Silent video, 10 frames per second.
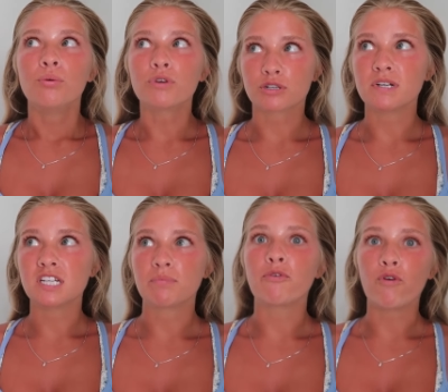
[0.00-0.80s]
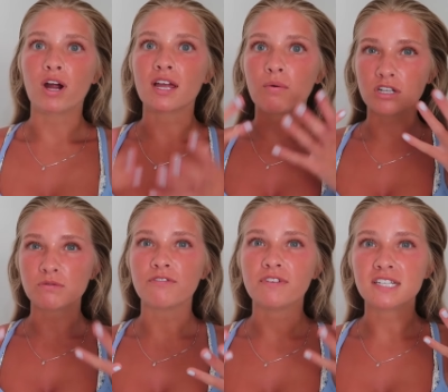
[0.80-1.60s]
brush my teeth before I like
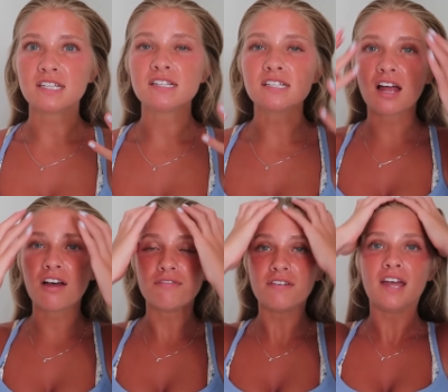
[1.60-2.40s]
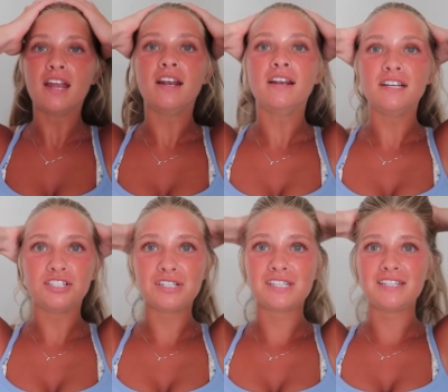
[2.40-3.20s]
wash my face and stuff and
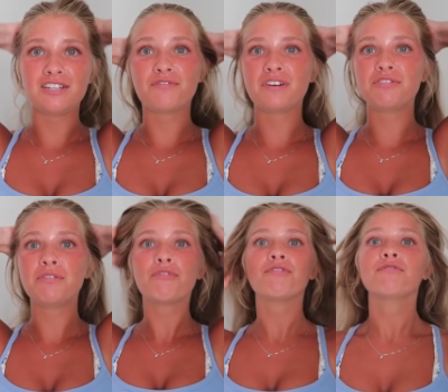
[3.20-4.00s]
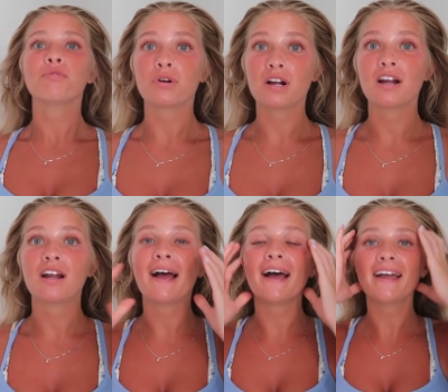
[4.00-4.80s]
it's just easier if I do it before
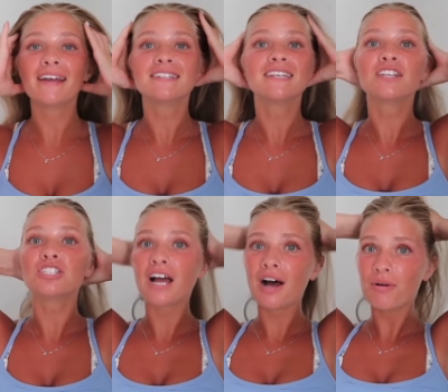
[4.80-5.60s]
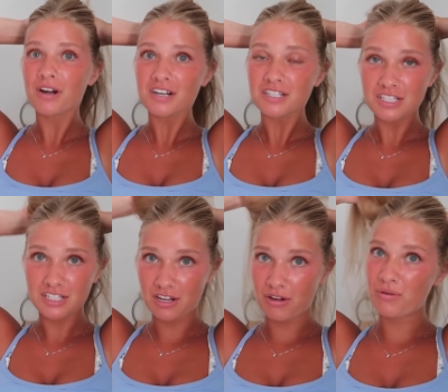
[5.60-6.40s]
I take a shower
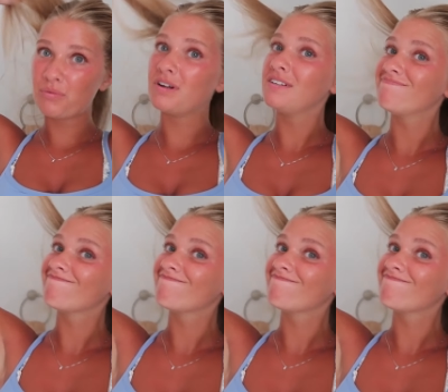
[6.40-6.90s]
so